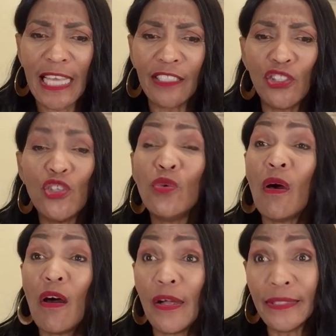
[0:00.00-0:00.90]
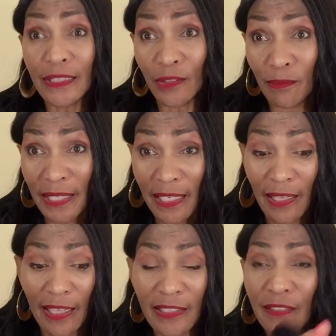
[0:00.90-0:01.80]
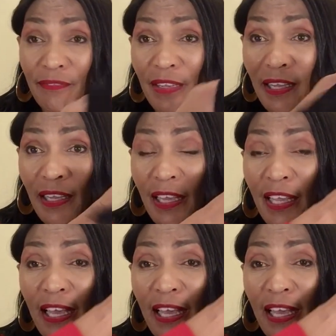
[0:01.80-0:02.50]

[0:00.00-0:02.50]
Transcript: that you also may classify